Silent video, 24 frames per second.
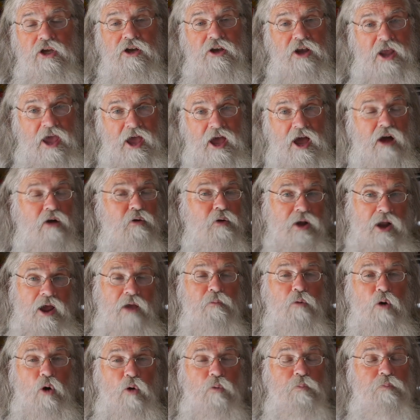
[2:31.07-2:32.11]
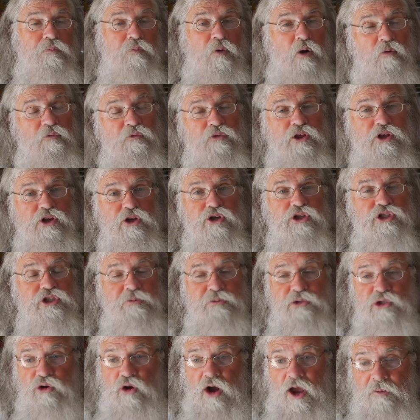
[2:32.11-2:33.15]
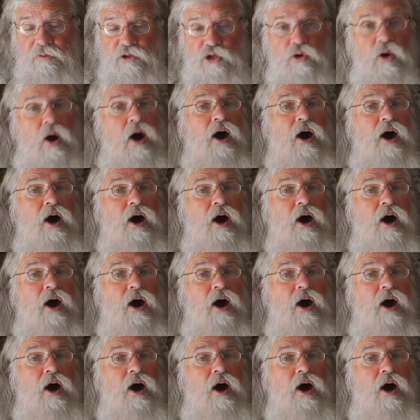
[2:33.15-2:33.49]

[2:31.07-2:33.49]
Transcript: now, and I'm hopefully you're subscribed to.